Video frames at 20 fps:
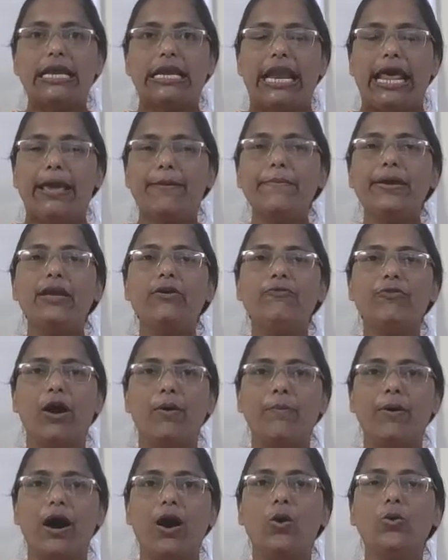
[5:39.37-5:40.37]
claiming
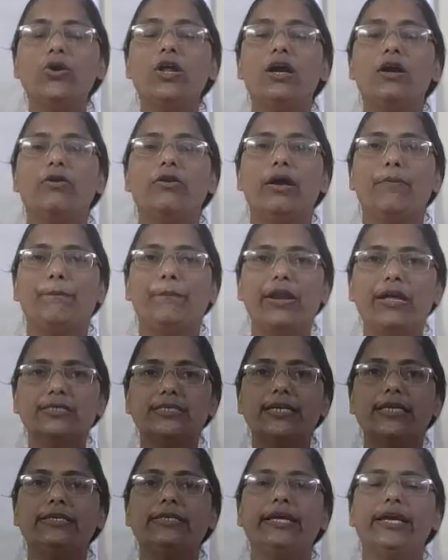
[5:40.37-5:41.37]
about
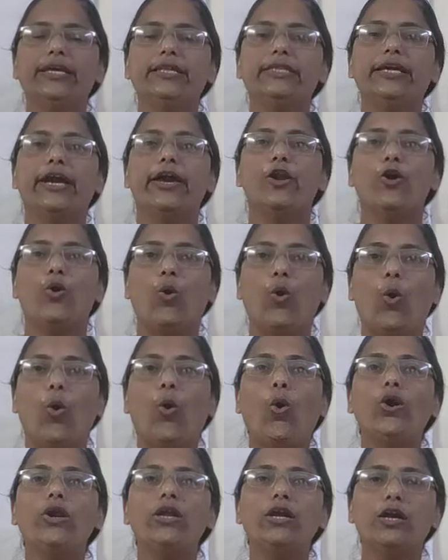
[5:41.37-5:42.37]
representing their
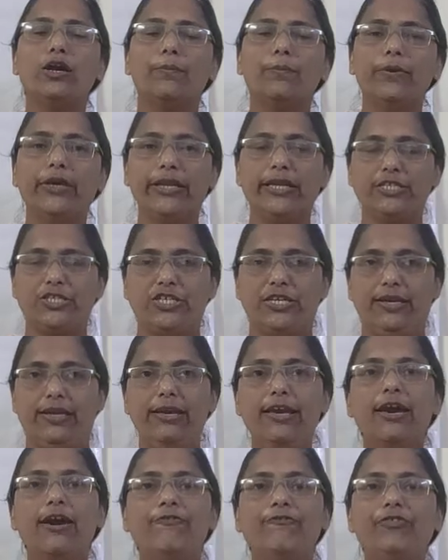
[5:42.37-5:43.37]
own
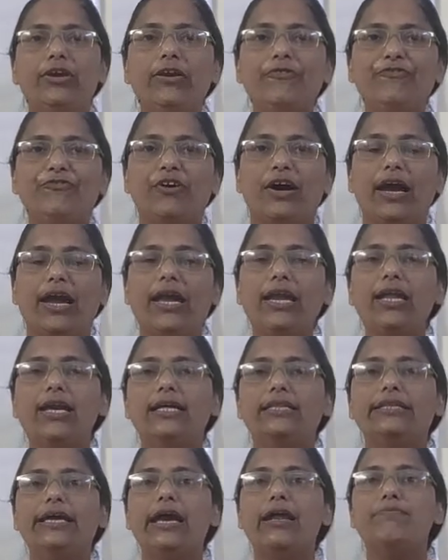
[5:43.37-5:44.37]
community, we find
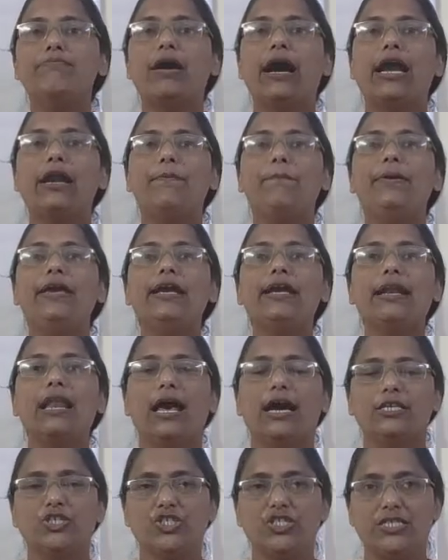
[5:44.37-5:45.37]
there might be
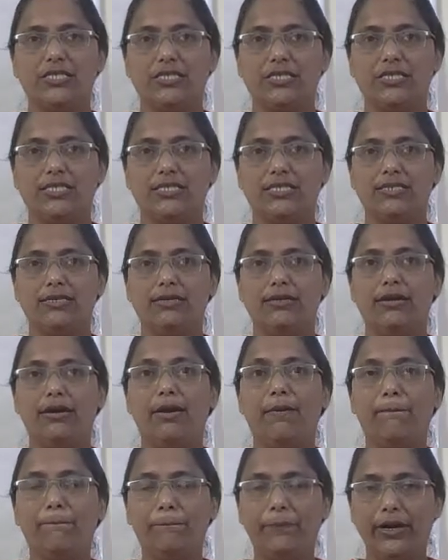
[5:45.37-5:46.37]
clashes.
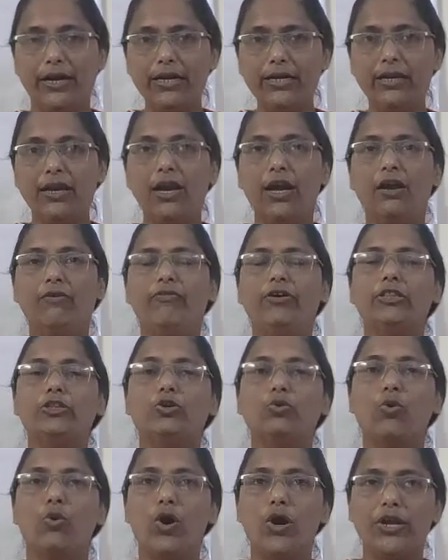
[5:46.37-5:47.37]
But
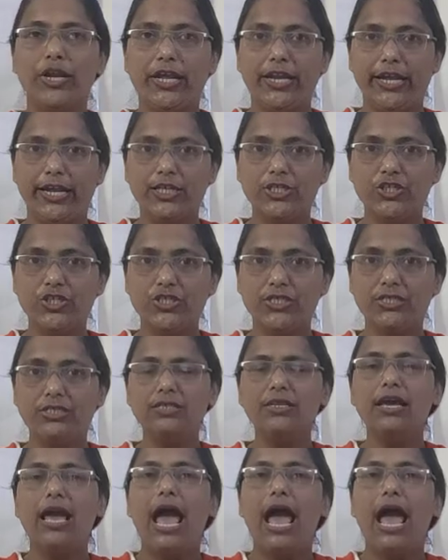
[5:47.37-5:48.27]
with coordination